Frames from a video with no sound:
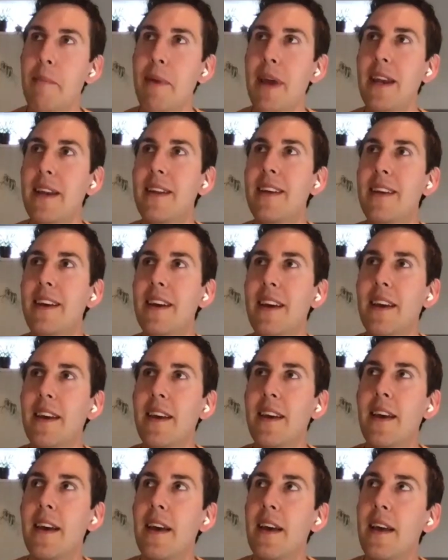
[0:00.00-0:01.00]
I mean,
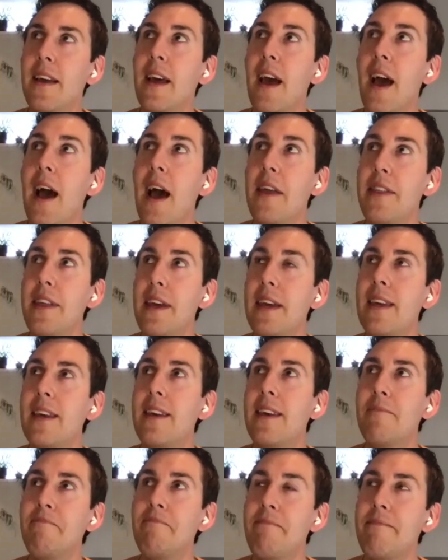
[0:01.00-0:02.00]
I
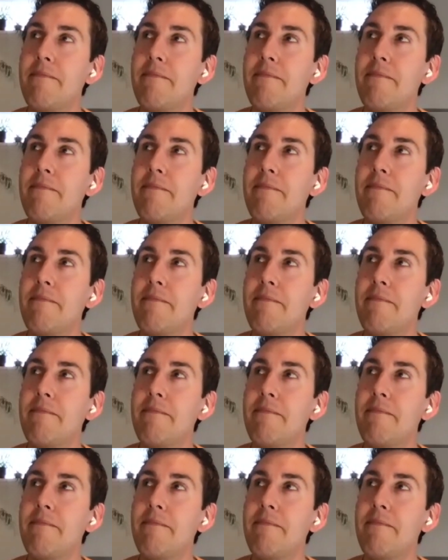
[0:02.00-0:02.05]
think,